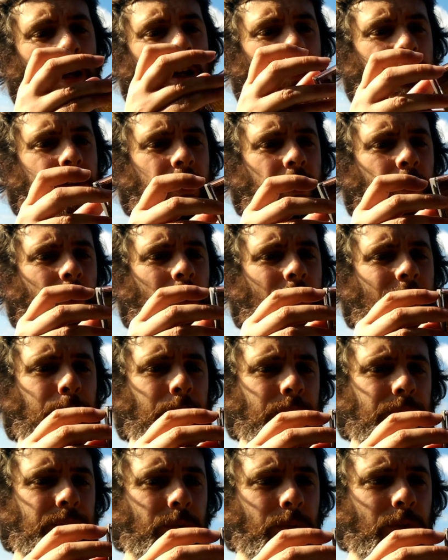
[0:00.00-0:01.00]
two
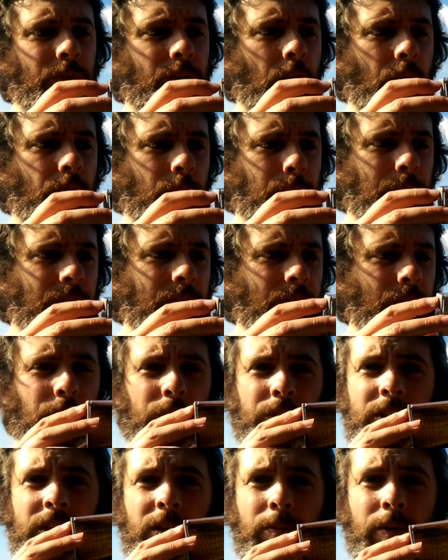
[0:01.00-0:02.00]
labels that we've covered before
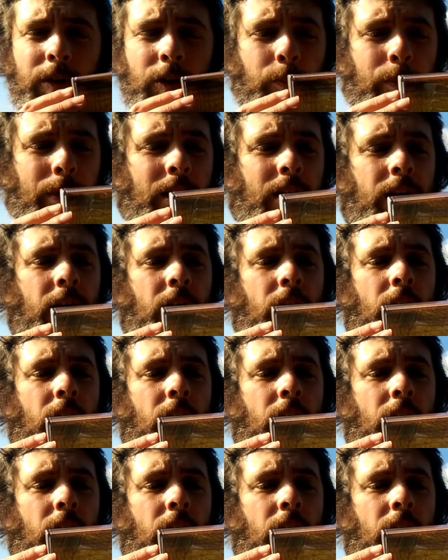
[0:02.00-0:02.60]
teaming up here,